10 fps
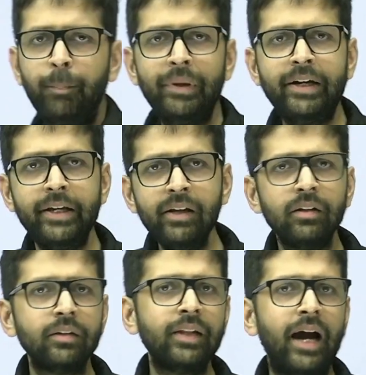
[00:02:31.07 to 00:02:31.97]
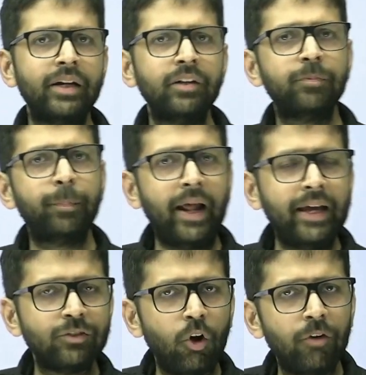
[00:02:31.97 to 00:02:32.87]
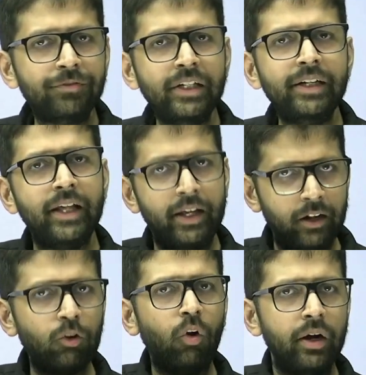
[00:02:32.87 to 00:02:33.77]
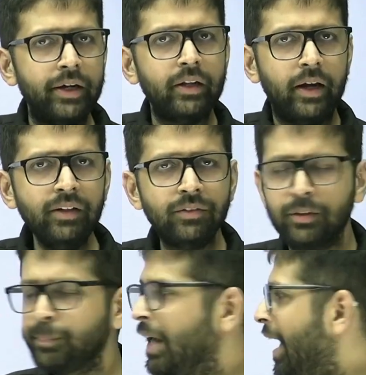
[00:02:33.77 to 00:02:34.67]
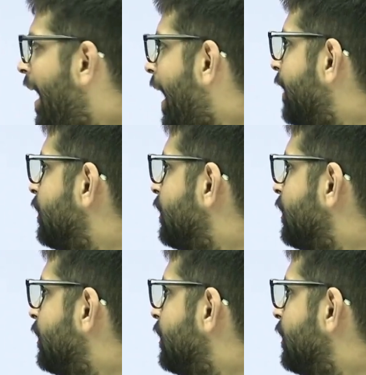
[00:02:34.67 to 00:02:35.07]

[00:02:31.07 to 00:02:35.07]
PD, that is price of the dearer quality rice. And